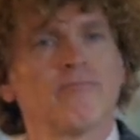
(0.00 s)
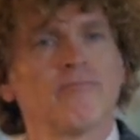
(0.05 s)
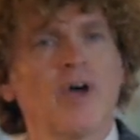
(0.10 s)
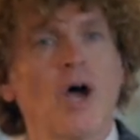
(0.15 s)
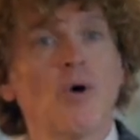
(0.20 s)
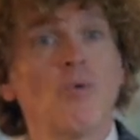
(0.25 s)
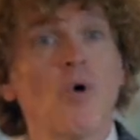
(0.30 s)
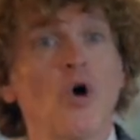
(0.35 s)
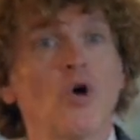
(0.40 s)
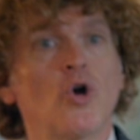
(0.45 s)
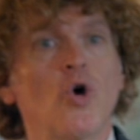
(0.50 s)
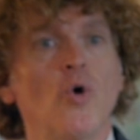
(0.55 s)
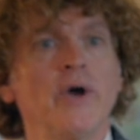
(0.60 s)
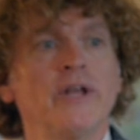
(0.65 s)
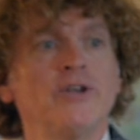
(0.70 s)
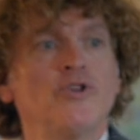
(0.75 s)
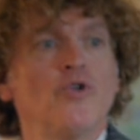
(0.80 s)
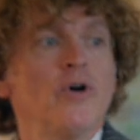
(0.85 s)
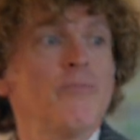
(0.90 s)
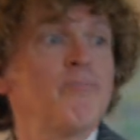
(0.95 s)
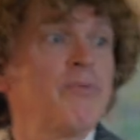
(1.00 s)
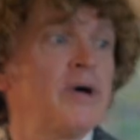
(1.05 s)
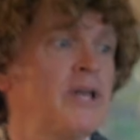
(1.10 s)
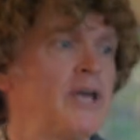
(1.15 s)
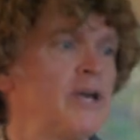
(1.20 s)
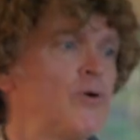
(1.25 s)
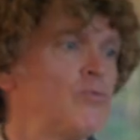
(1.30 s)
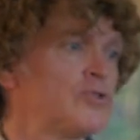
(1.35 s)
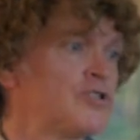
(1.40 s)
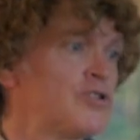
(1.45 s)
I won't go into it but
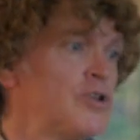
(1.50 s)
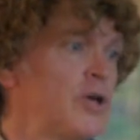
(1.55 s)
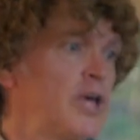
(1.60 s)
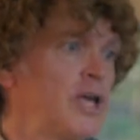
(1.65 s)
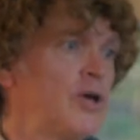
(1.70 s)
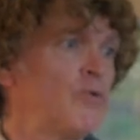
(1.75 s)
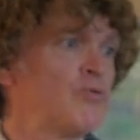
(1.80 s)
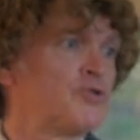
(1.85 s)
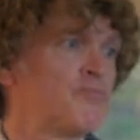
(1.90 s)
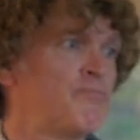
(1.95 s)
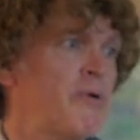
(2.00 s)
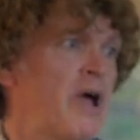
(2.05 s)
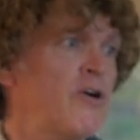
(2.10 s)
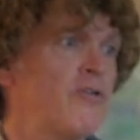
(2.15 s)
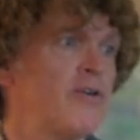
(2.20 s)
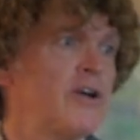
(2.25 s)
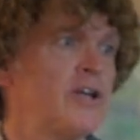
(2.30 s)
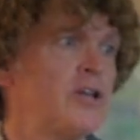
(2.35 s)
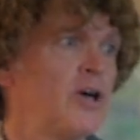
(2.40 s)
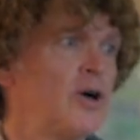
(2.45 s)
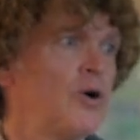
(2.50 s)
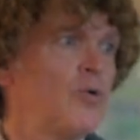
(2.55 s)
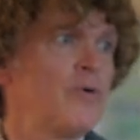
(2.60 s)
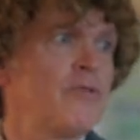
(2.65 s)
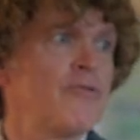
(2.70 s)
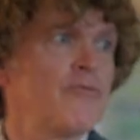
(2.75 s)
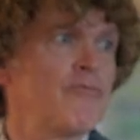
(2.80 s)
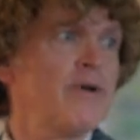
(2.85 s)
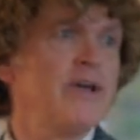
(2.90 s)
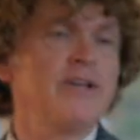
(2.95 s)
he was he was buried
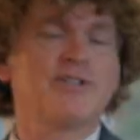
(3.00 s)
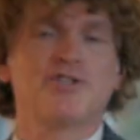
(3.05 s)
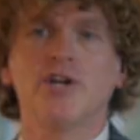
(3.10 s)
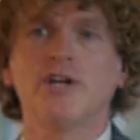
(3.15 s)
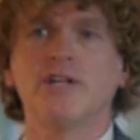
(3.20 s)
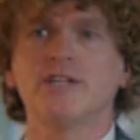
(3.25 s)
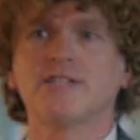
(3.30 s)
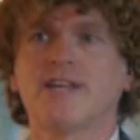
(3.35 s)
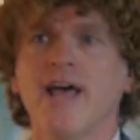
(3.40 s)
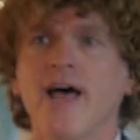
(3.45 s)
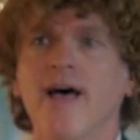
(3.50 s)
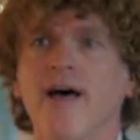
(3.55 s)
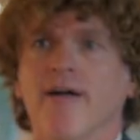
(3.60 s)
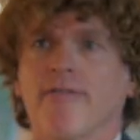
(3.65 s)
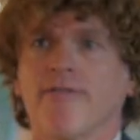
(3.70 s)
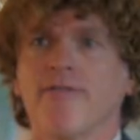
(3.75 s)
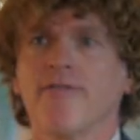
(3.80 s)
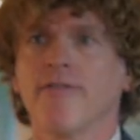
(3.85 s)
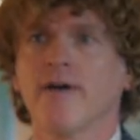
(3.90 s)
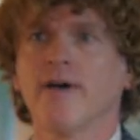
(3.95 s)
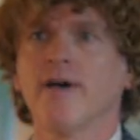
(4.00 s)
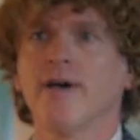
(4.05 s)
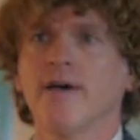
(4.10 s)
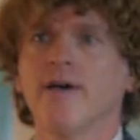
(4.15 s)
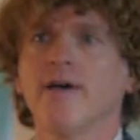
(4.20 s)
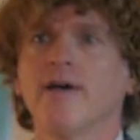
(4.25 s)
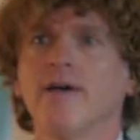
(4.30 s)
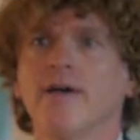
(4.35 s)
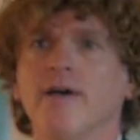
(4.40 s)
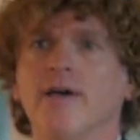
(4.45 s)
with the rich in his death
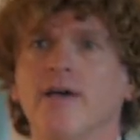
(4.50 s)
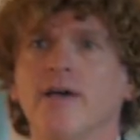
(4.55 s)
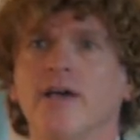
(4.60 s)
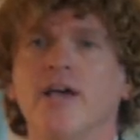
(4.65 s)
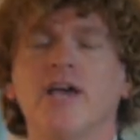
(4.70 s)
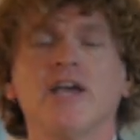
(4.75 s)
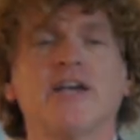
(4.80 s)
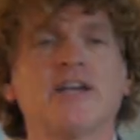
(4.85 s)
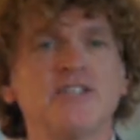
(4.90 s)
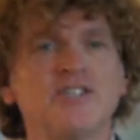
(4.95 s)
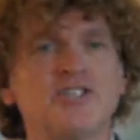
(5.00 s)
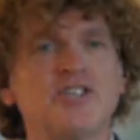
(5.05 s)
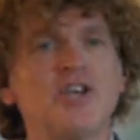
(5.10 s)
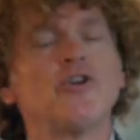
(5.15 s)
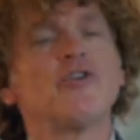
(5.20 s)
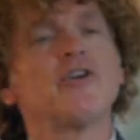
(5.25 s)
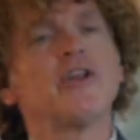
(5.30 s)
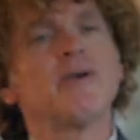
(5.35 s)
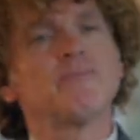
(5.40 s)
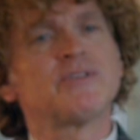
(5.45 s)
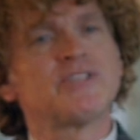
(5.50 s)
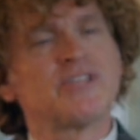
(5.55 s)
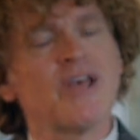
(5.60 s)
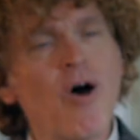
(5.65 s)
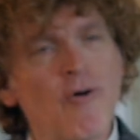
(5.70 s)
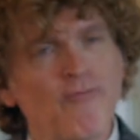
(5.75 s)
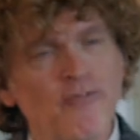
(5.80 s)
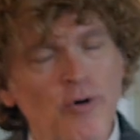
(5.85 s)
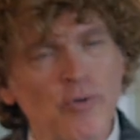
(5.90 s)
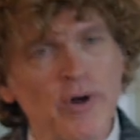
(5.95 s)
he considered
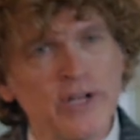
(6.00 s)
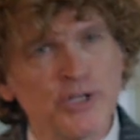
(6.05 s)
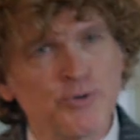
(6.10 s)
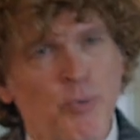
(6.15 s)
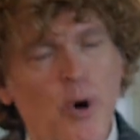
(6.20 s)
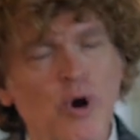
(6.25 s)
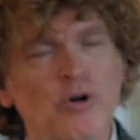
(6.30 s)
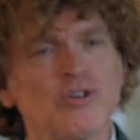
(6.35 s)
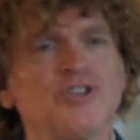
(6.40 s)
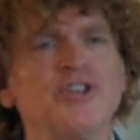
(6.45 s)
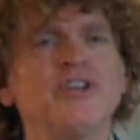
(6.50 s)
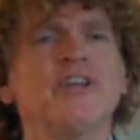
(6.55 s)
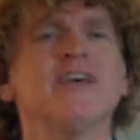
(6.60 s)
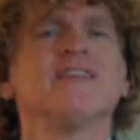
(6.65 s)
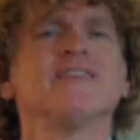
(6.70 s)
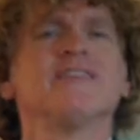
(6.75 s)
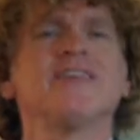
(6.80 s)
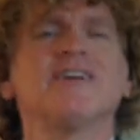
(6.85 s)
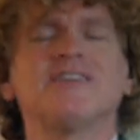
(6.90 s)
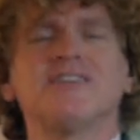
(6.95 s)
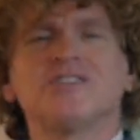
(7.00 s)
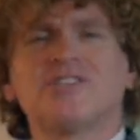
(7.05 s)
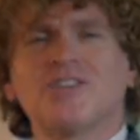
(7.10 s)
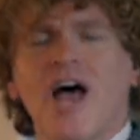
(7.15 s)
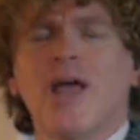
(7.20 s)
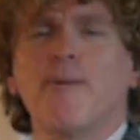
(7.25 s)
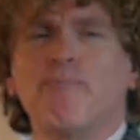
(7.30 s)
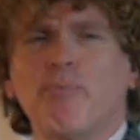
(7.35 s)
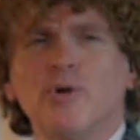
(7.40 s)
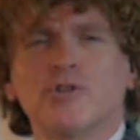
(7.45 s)
himself a rich person the
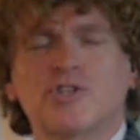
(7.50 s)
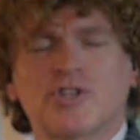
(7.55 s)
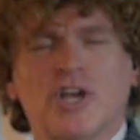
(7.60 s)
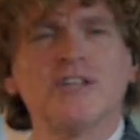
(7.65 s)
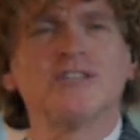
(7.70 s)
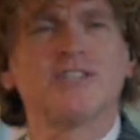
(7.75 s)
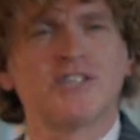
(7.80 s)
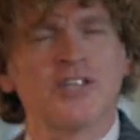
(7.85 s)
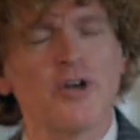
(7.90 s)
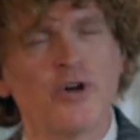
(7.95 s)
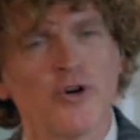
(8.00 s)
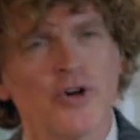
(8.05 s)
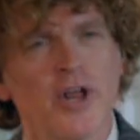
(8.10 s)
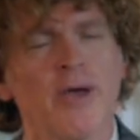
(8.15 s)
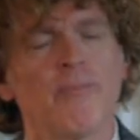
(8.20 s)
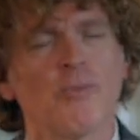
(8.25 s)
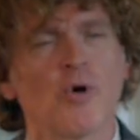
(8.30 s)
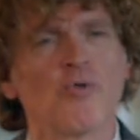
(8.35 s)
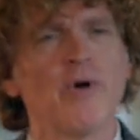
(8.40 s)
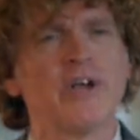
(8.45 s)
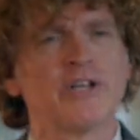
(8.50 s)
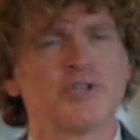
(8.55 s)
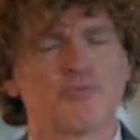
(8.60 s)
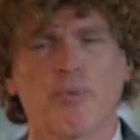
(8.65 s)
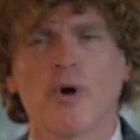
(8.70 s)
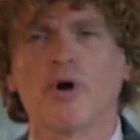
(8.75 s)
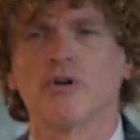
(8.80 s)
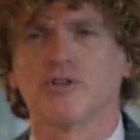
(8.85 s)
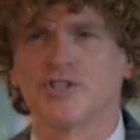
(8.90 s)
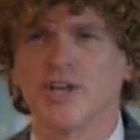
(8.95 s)
disciples considered him a rich
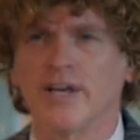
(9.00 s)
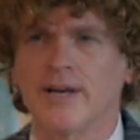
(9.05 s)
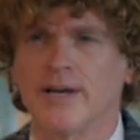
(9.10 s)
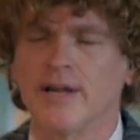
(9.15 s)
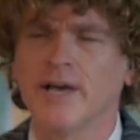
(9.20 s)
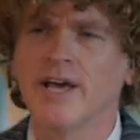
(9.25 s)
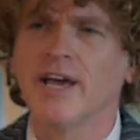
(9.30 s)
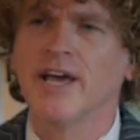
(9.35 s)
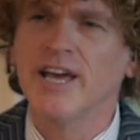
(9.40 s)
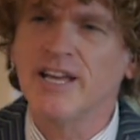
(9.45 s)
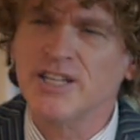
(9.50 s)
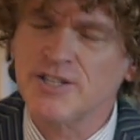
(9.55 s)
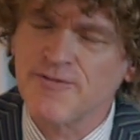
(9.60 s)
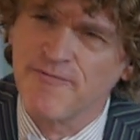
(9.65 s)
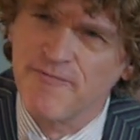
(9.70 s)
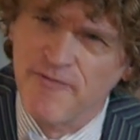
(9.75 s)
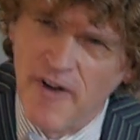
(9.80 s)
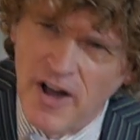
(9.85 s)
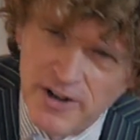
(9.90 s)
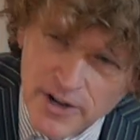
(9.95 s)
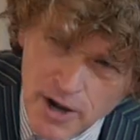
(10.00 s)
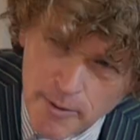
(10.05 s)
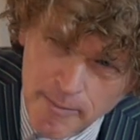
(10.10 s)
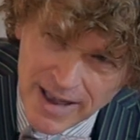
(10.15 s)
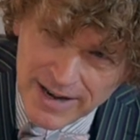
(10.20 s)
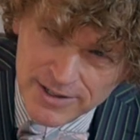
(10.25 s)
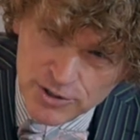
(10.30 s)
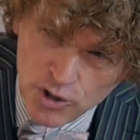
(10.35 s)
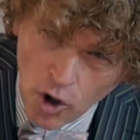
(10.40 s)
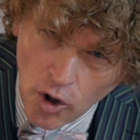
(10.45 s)
person his
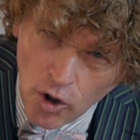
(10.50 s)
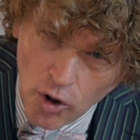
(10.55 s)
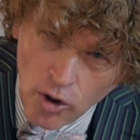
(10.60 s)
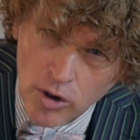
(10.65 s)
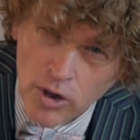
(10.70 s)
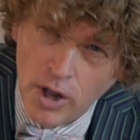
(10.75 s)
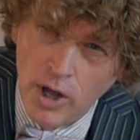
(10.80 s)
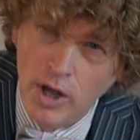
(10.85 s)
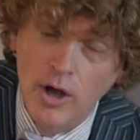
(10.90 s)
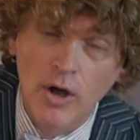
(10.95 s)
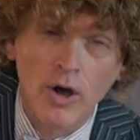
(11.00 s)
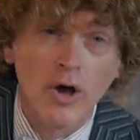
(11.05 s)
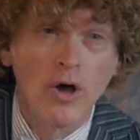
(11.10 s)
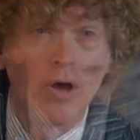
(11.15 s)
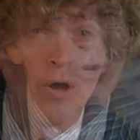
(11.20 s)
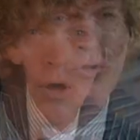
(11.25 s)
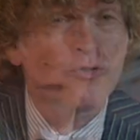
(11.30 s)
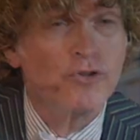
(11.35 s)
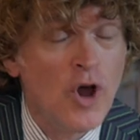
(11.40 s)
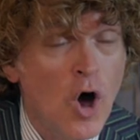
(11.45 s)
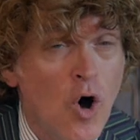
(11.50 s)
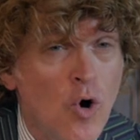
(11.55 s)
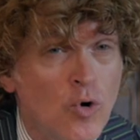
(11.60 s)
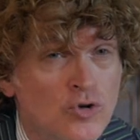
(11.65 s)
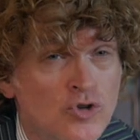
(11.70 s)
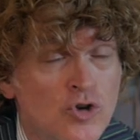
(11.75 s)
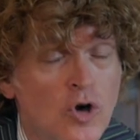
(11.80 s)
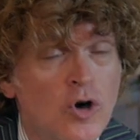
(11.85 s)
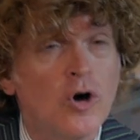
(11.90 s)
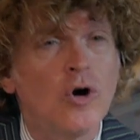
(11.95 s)
fundamental
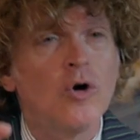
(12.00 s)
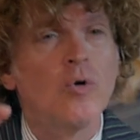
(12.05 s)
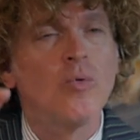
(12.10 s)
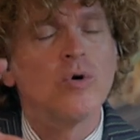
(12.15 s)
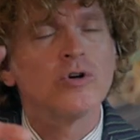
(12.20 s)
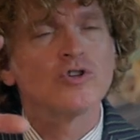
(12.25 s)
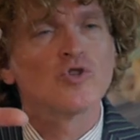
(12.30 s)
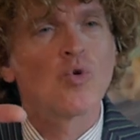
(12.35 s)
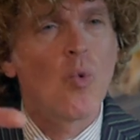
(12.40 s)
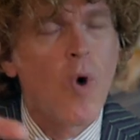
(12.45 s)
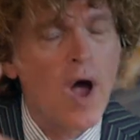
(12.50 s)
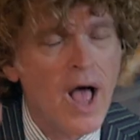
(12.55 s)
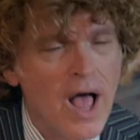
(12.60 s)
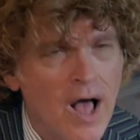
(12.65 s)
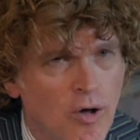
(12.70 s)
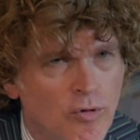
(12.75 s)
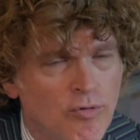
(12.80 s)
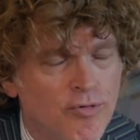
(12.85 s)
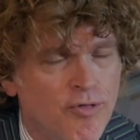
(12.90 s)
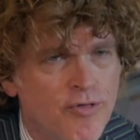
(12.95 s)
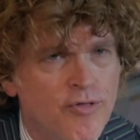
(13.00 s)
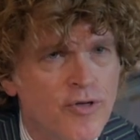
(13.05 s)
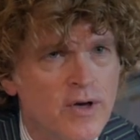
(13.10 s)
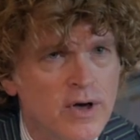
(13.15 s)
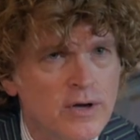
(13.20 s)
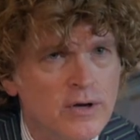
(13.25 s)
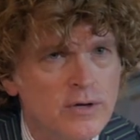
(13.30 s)
note was wealth